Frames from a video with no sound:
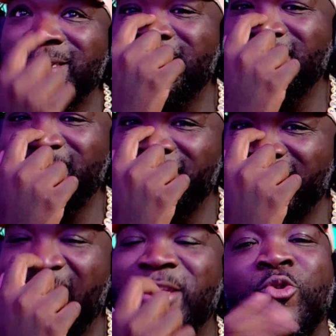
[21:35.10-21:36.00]
is she?
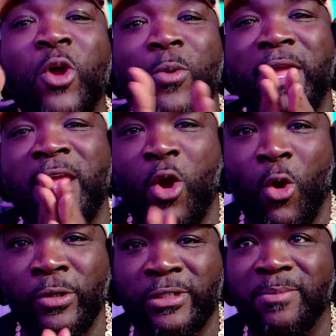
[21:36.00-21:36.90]
You know what? It
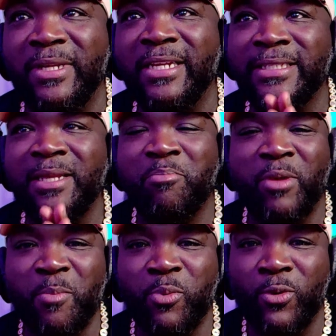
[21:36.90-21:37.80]
irks me to see
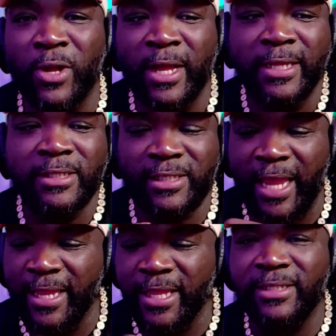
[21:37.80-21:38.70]
people
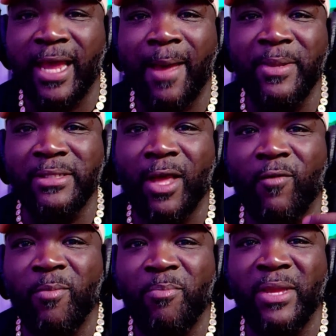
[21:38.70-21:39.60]
take the toppings
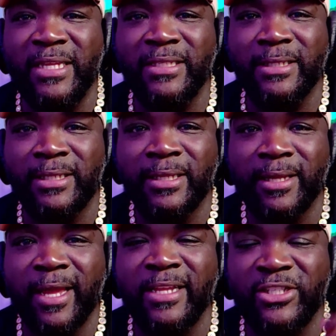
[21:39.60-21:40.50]
off the pizza
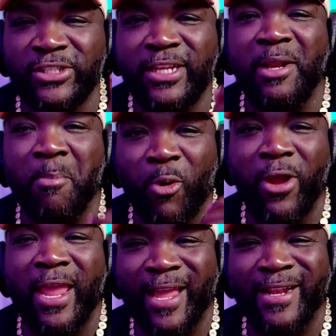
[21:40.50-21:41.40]
and just eat the
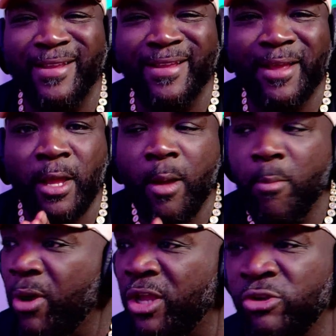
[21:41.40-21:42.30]
bread.
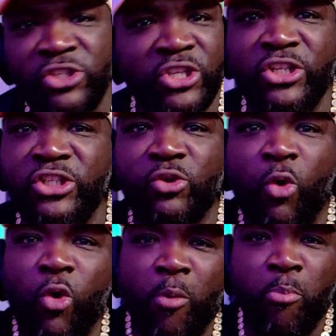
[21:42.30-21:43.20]
Bro, you should have just ordered